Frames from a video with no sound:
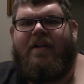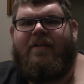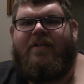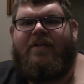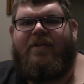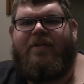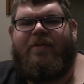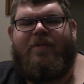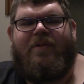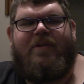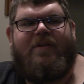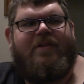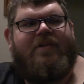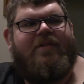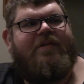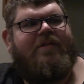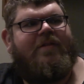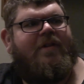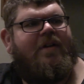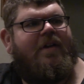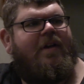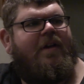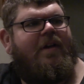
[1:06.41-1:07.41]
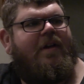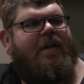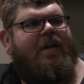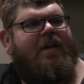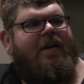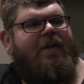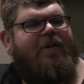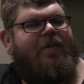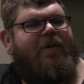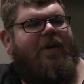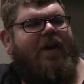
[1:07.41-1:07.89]
So
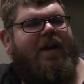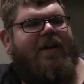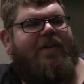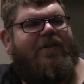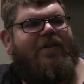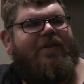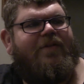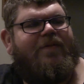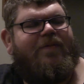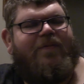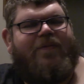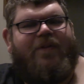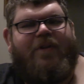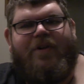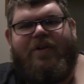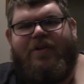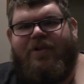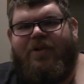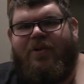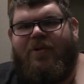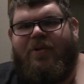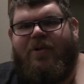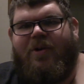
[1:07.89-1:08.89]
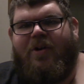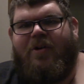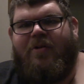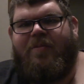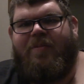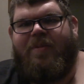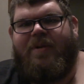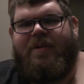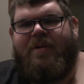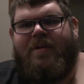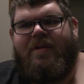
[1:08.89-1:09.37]
we had the front door
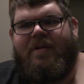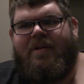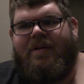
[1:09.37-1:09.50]
open,